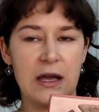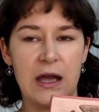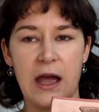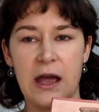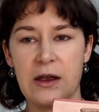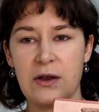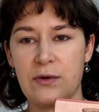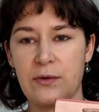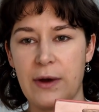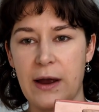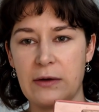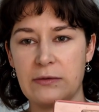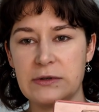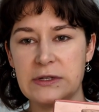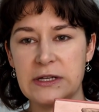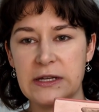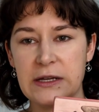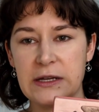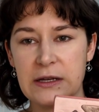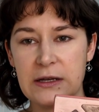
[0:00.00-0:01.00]
and
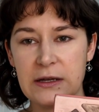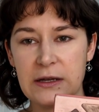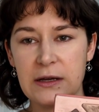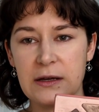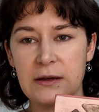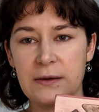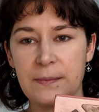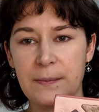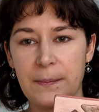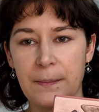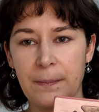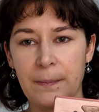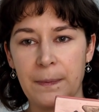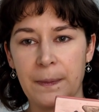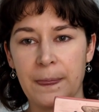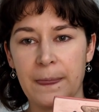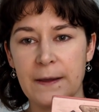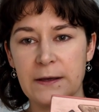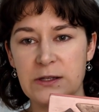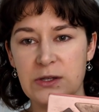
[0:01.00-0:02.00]
Grounding.
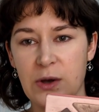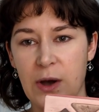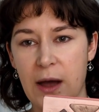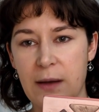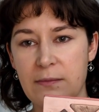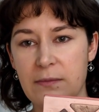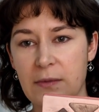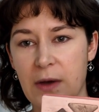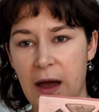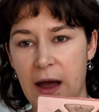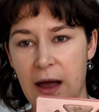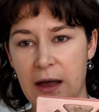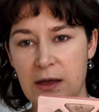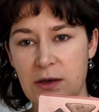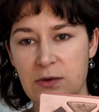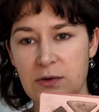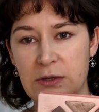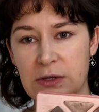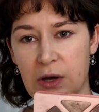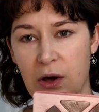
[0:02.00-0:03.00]
So I
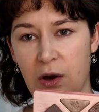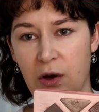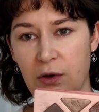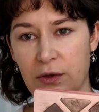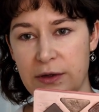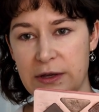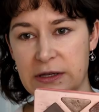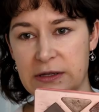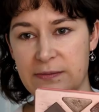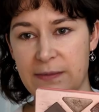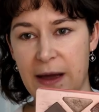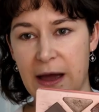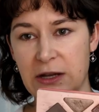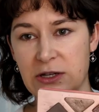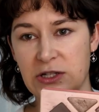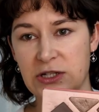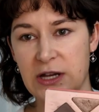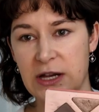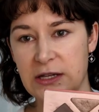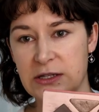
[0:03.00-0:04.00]
use all these matte
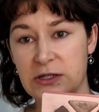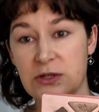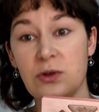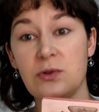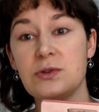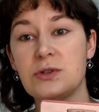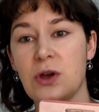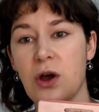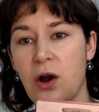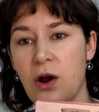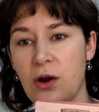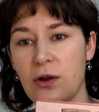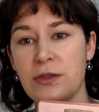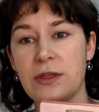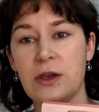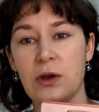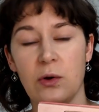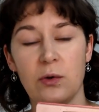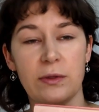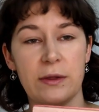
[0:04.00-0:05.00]
shades. Those are
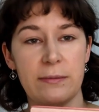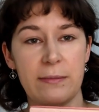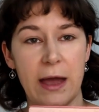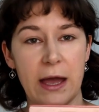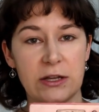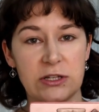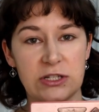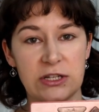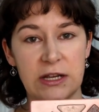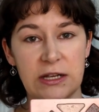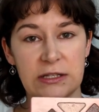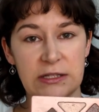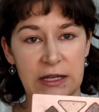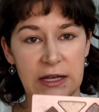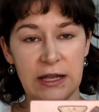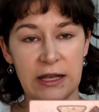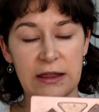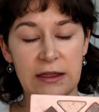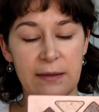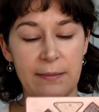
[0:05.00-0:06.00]
the only matte shades
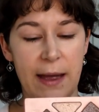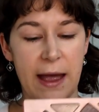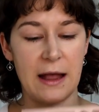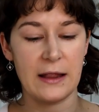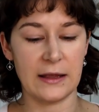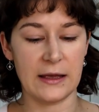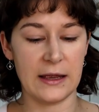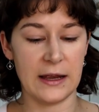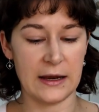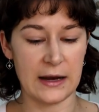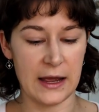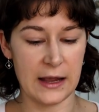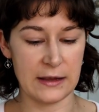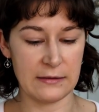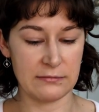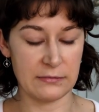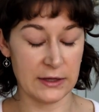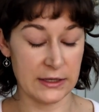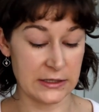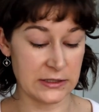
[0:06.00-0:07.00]
in the palette, and I
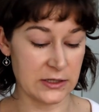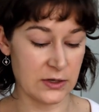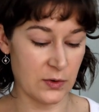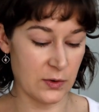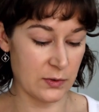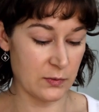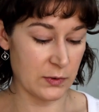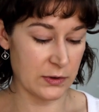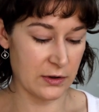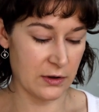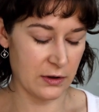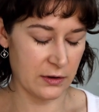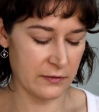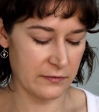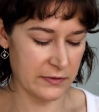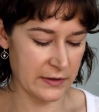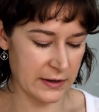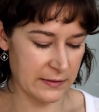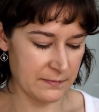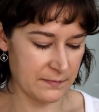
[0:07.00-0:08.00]
like to go in with all
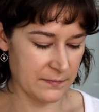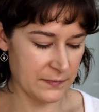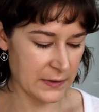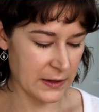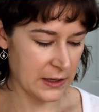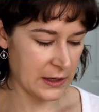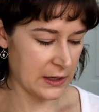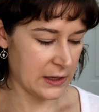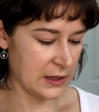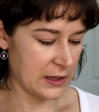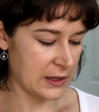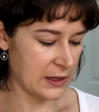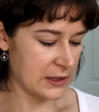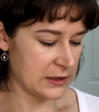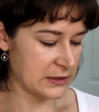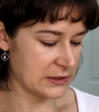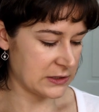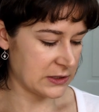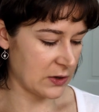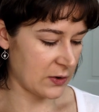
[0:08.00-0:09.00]
of them.
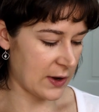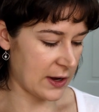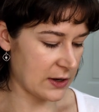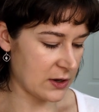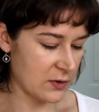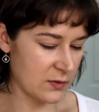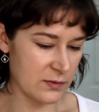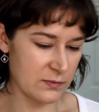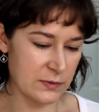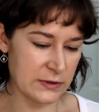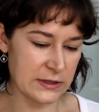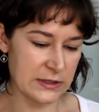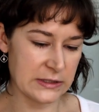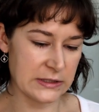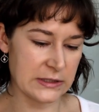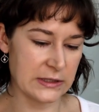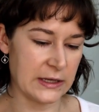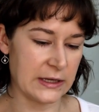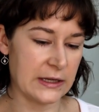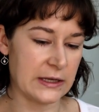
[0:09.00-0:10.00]
So I go in with
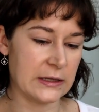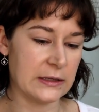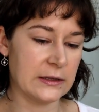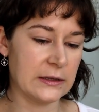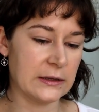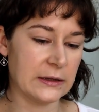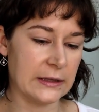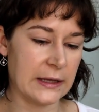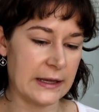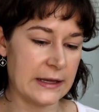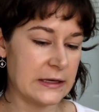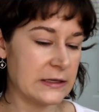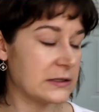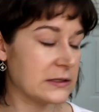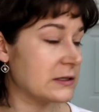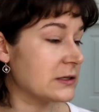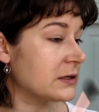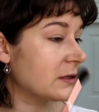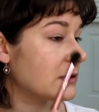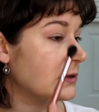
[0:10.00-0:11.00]
this like light